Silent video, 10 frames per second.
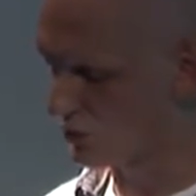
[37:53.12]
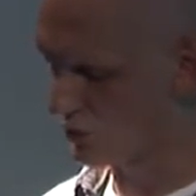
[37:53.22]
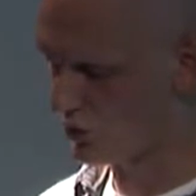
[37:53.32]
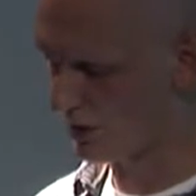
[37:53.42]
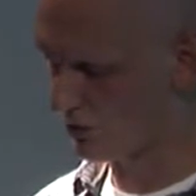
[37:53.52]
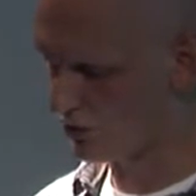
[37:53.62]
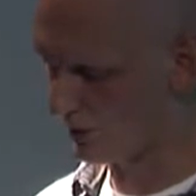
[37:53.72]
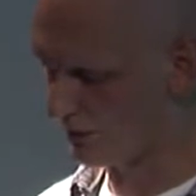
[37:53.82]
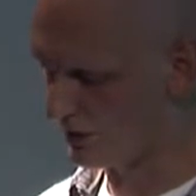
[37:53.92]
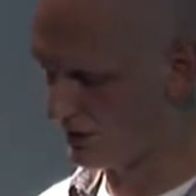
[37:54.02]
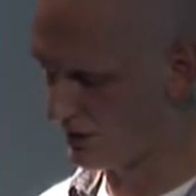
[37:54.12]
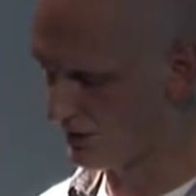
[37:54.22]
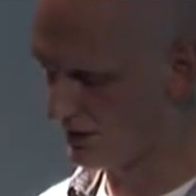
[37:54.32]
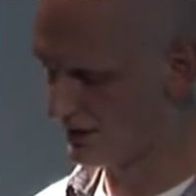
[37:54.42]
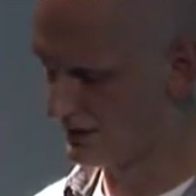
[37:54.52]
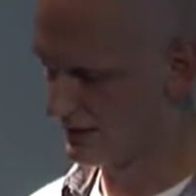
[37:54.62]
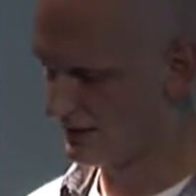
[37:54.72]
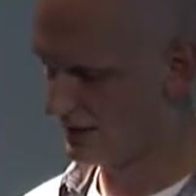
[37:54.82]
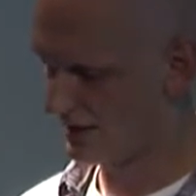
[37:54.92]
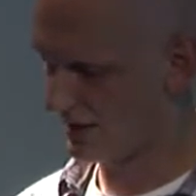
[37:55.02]
will just jump here.
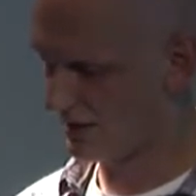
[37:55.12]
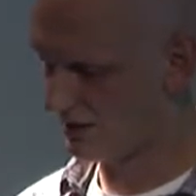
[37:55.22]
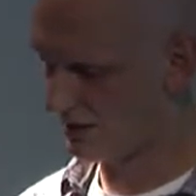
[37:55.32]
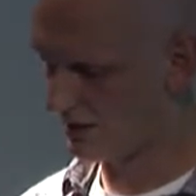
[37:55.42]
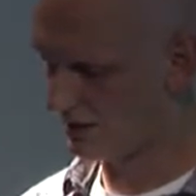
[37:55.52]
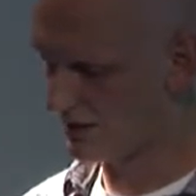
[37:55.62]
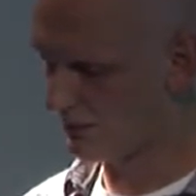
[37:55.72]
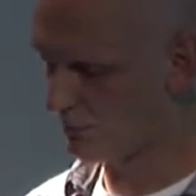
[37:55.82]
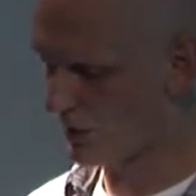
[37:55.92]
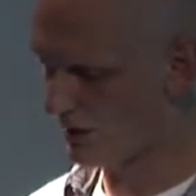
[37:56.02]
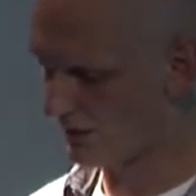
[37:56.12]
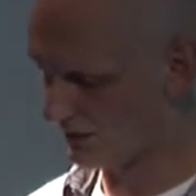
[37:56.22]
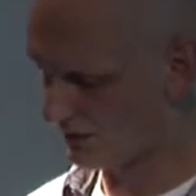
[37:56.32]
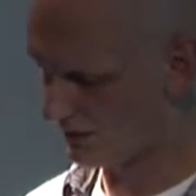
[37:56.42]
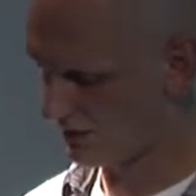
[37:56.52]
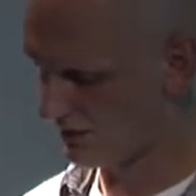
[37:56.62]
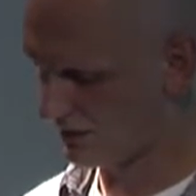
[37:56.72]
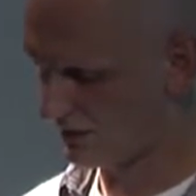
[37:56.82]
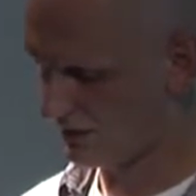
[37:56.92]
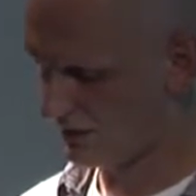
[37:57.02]
And in this part,
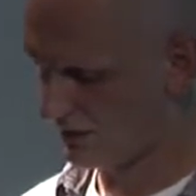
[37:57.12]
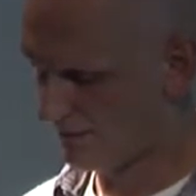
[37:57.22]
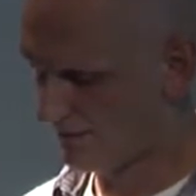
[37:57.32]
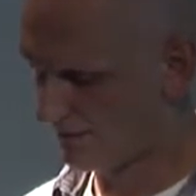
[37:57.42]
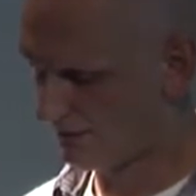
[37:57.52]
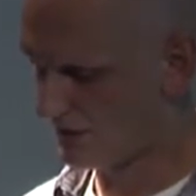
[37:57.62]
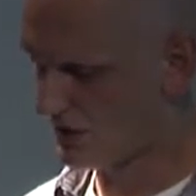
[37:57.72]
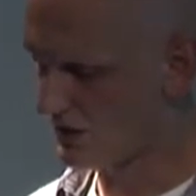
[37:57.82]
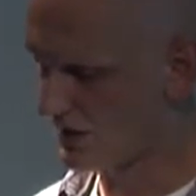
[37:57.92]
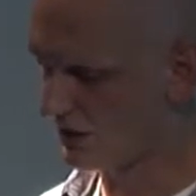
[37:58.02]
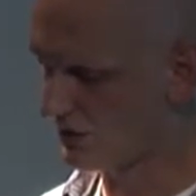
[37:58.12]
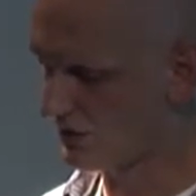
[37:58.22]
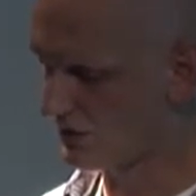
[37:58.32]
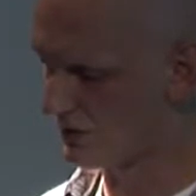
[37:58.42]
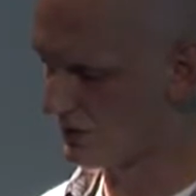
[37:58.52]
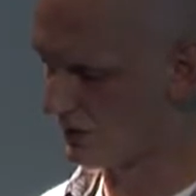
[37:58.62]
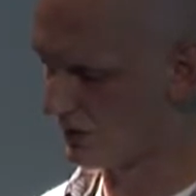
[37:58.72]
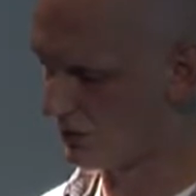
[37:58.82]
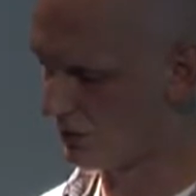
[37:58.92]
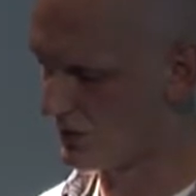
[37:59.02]
this address,
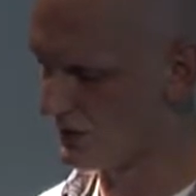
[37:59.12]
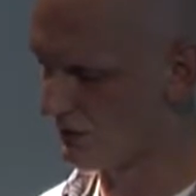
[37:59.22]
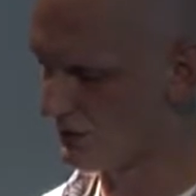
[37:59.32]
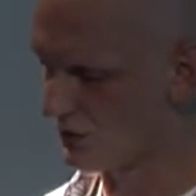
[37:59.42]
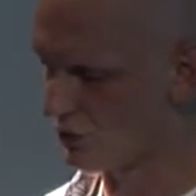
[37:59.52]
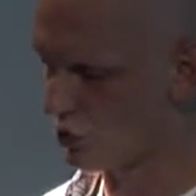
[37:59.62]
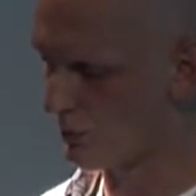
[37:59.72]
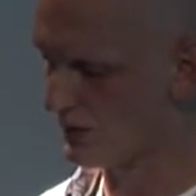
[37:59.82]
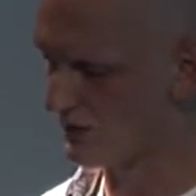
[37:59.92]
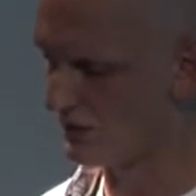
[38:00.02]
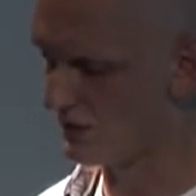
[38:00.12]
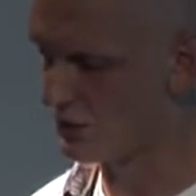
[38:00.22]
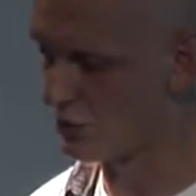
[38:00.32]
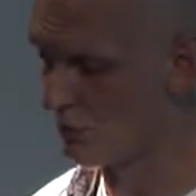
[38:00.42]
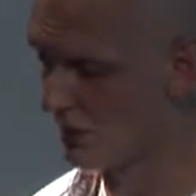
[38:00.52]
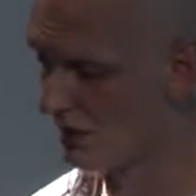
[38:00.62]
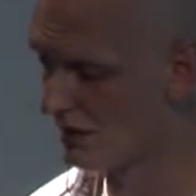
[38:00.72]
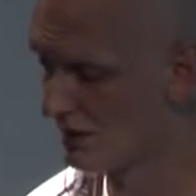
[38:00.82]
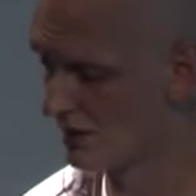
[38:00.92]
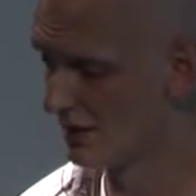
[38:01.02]
uh, the sequence of commands needs to be
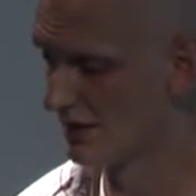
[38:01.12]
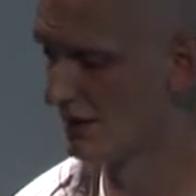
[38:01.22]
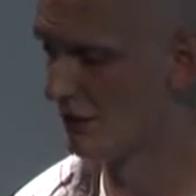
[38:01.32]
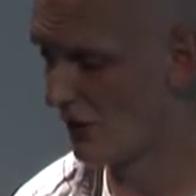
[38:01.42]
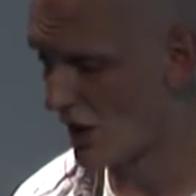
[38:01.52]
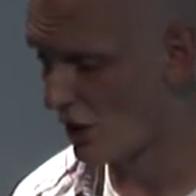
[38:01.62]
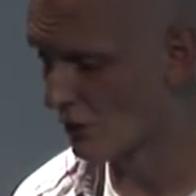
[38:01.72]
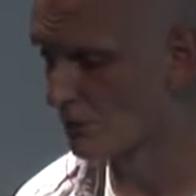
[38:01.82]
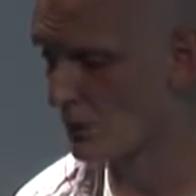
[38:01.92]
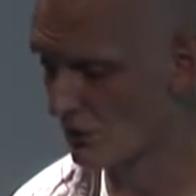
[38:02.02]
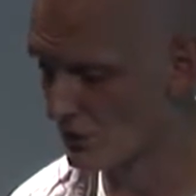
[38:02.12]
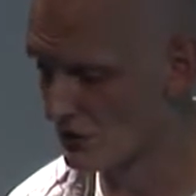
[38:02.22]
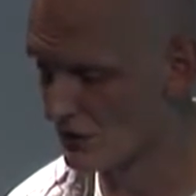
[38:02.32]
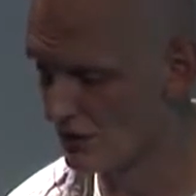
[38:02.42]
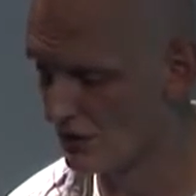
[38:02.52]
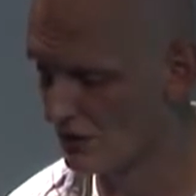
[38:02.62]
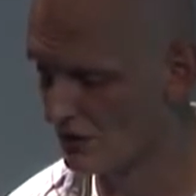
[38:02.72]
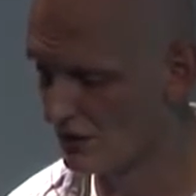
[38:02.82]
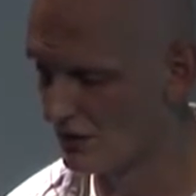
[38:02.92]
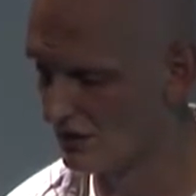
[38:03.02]
found previously
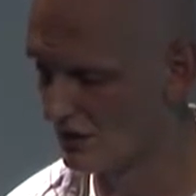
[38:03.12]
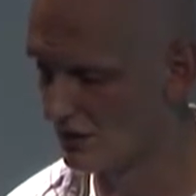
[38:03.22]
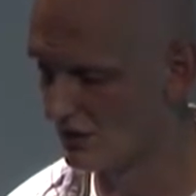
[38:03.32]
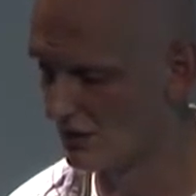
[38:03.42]
in the, in